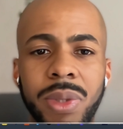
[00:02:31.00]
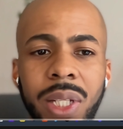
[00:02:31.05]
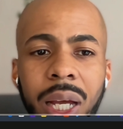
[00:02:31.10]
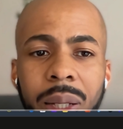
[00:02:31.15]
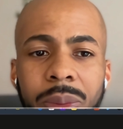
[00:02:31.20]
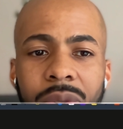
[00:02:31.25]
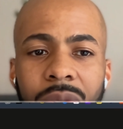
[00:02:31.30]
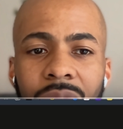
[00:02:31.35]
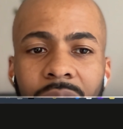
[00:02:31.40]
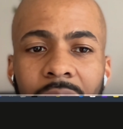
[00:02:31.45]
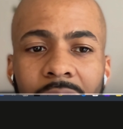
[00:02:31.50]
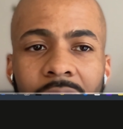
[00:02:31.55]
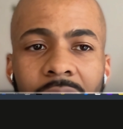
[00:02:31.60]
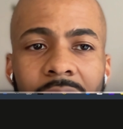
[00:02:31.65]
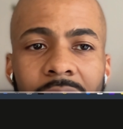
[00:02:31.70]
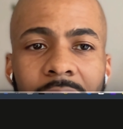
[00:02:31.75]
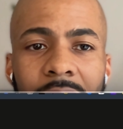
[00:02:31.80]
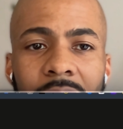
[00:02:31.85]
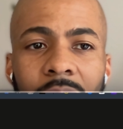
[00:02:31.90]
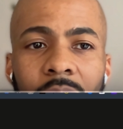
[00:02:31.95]
types of
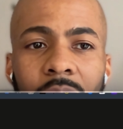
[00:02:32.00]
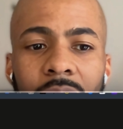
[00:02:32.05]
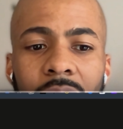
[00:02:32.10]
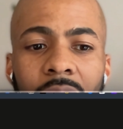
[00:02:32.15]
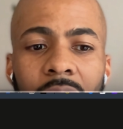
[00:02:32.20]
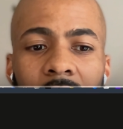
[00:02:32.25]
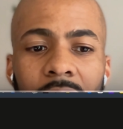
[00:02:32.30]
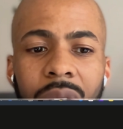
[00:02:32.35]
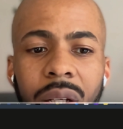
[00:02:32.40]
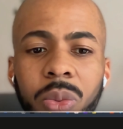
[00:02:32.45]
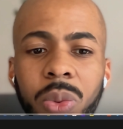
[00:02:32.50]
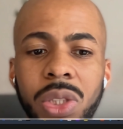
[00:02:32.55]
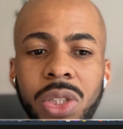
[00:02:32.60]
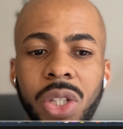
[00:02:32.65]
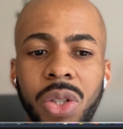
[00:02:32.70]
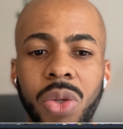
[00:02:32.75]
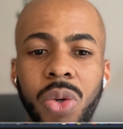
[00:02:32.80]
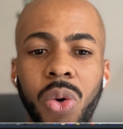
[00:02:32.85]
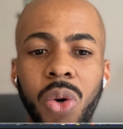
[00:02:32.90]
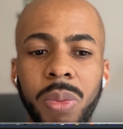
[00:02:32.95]
kitchens that you could target with
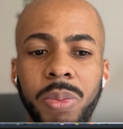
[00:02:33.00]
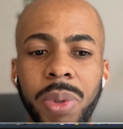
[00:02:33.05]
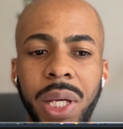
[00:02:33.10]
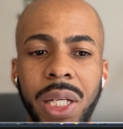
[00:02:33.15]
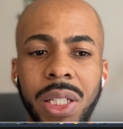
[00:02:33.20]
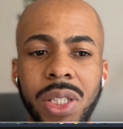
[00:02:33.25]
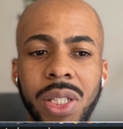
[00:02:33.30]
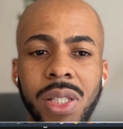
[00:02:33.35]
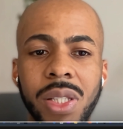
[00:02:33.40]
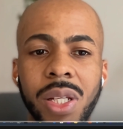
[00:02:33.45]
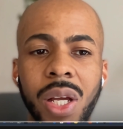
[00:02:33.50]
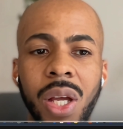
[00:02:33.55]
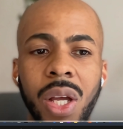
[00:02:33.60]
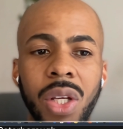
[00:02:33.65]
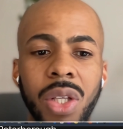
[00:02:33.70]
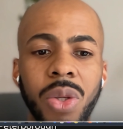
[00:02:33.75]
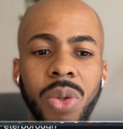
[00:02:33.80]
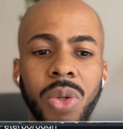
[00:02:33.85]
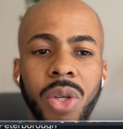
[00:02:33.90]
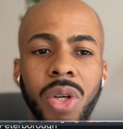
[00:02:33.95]
your core pages.
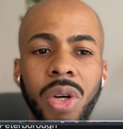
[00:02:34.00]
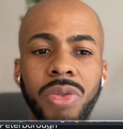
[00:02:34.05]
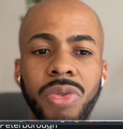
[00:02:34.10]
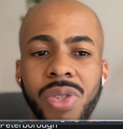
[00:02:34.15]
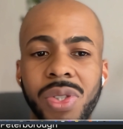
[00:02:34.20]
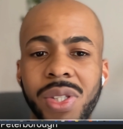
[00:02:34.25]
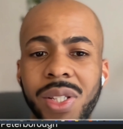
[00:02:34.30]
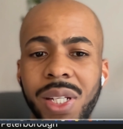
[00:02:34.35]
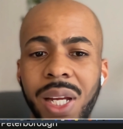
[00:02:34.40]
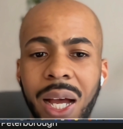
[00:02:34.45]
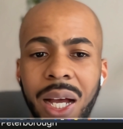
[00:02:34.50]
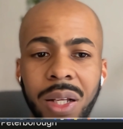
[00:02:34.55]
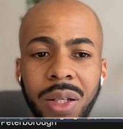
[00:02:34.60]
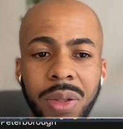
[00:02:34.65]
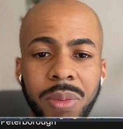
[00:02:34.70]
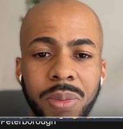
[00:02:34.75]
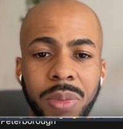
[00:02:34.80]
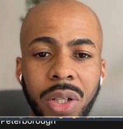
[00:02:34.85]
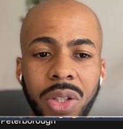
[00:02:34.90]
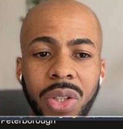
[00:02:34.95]
You could go for
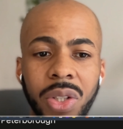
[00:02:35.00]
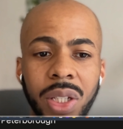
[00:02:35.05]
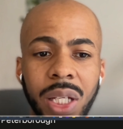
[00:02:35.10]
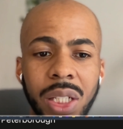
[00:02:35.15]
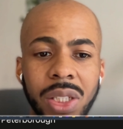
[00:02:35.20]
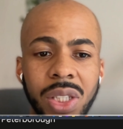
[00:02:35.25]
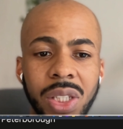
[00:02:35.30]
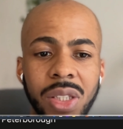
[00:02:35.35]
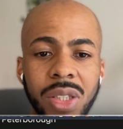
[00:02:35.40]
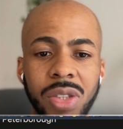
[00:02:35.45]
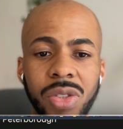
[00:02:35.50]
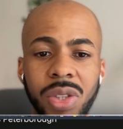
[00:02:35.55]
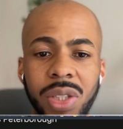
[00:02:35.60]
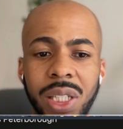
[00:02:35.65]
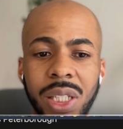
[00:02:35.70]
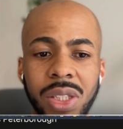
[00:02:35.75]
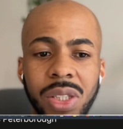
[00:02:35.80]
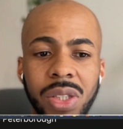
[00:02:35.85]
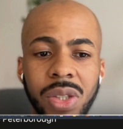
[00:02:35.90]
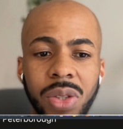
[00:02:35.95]
style, modern kitchen,
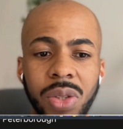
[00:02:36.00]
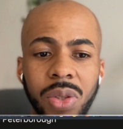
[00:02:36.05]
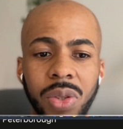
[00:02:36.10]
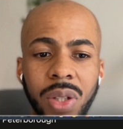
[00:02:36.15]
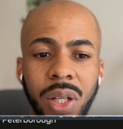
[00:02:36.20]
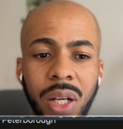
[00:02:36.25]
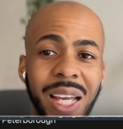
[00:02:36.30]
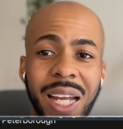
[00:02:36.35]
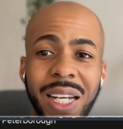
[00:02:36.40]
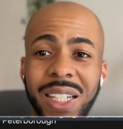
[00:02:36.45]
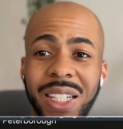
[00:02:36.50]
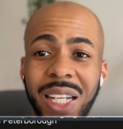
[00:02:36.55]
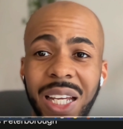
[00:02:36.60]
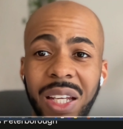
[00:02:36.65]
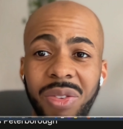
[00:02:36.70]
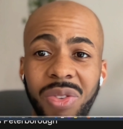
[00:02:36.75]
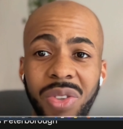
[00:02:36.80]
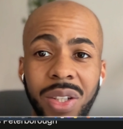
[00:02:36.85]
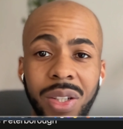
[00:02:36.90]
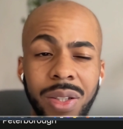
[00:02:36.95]
traditional,
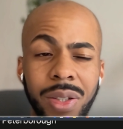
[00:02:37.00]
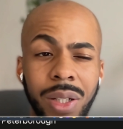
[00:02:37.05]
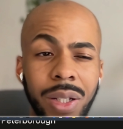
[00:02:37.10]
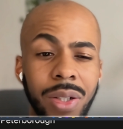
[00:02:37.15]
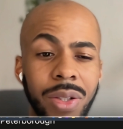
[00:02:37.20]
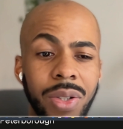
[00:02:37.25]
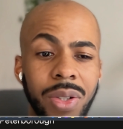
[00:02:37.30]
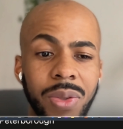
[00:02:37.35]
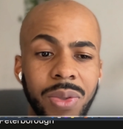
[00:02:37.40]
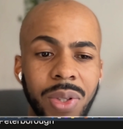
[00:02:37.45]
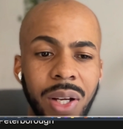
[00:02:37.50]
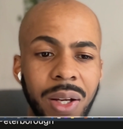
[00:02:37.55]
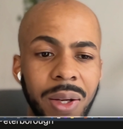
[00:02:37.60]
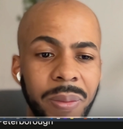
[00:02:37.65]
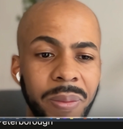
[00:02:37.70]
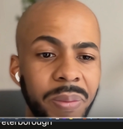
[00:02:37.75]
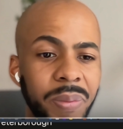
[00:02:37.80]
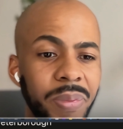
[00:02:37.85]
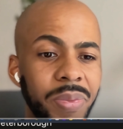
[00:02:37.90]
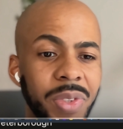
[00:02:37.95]
Scandinavian, I don't
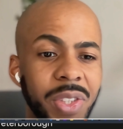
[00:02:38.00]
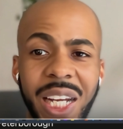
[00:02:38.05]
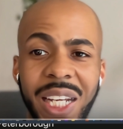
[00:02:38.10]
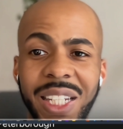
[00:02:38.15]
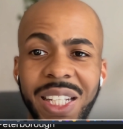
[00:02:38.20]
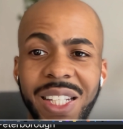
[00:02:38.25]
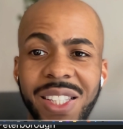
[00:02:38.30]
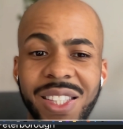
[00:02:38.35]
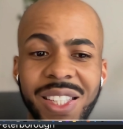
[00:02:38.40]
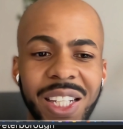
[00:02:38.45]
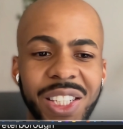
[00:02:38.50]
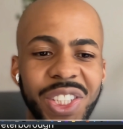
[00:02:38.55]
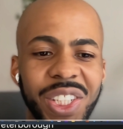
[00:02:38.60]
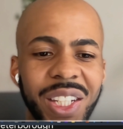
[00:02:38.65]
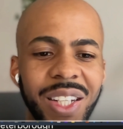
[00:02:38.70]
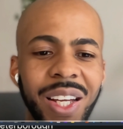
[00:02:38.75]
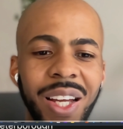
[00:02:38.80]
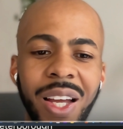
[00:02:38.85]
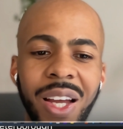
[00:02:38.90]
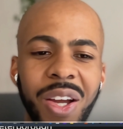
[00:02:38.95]
know, Chinese
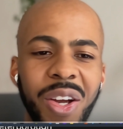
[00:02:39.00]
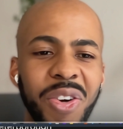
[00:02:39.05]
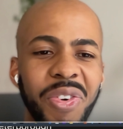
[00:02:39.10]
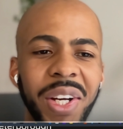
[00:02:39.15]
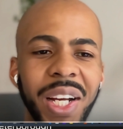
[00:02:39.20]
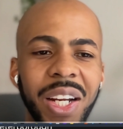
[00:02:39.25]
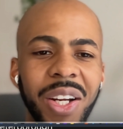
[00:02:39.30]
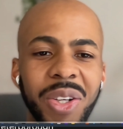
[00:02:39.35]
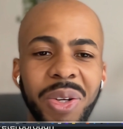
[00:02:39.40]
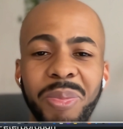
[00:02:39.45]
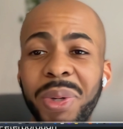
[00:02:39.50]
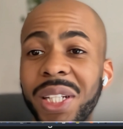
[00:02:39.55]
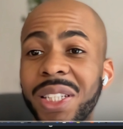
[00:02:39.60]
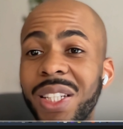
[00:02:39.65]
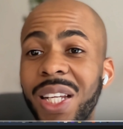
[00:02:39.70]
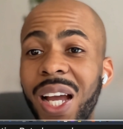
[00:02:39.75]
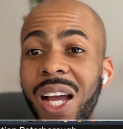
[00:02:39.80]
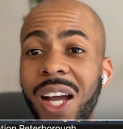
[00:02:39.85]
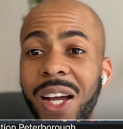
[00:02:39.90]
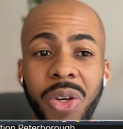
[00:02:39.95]
kitchen. Really don't know.
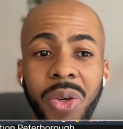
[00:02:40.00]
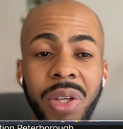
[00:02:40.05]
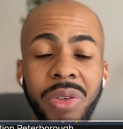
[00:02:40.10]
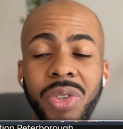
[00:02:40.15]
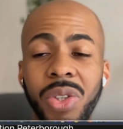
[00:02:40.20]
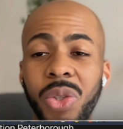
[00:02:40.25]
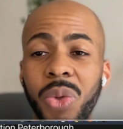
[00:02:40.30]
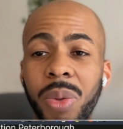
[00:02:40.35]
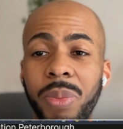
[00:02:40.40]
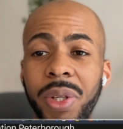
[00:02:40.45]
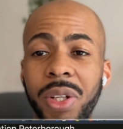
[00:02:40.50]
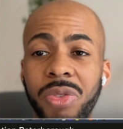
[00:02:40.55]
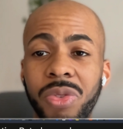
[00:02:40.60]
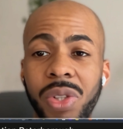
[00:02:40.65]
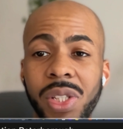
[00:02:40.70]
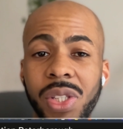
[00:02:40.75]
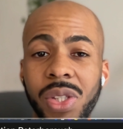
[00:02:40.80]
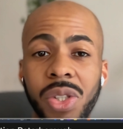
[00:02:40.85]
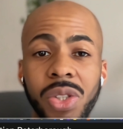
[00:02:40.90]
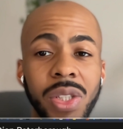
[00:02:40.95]
But if you do a bit of
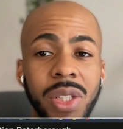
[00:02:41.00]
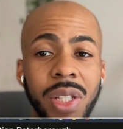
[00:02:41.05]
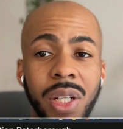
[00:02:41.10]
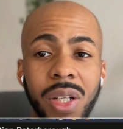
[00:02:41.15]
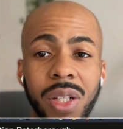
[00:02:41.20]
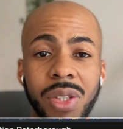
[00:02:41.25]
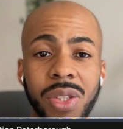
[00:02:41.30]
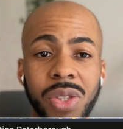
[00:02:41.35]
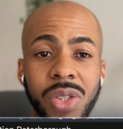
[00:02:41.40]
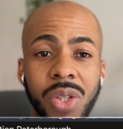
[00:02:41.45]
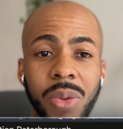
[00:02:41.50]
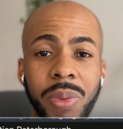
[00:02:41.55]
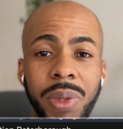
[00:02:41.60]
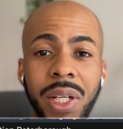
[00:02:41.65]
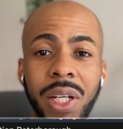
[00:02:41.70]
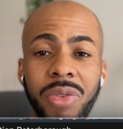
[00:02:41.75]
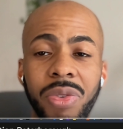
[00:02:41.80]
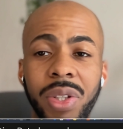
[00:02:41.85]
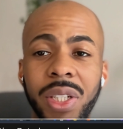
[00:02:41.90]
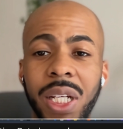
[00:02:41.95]
research, there are so
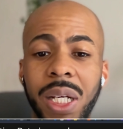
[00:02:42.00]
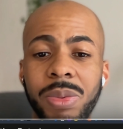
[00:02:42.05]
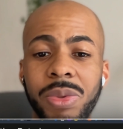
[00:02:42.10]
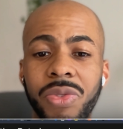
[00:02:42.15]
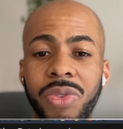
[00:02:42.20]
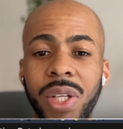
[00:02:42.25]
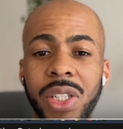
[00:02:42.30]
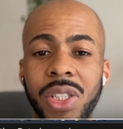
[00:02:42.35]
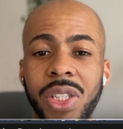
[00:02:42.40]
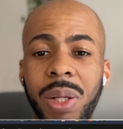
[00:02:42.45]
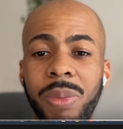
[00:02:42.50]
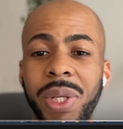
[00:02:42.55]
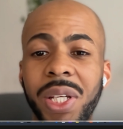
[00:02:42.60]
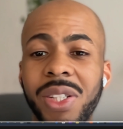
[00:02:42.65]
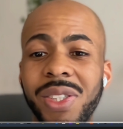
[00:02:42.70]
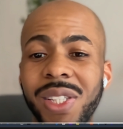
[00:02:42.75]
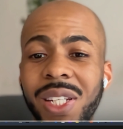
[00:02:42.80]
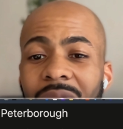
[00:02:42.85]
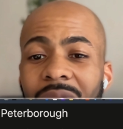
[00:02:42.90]
many different types of kitchen, and because